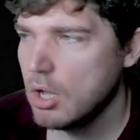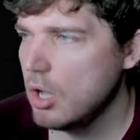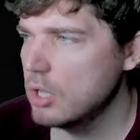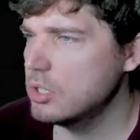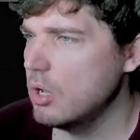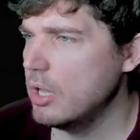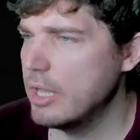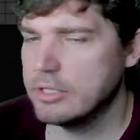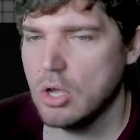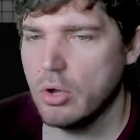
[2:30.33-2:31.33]
Also,
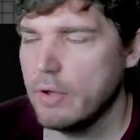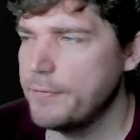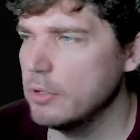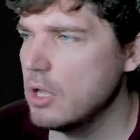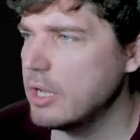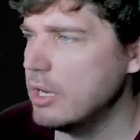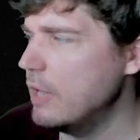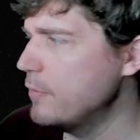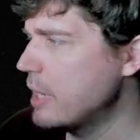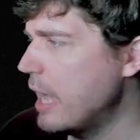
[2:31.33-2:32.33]
like, oh, if you're looking,
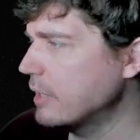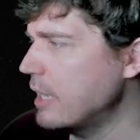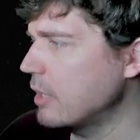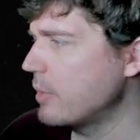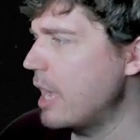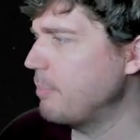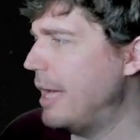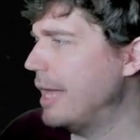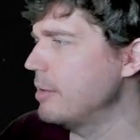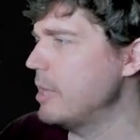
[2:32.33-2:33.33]
if you contact Rock
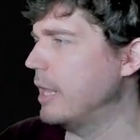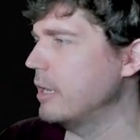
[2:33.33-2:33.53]
Bottom on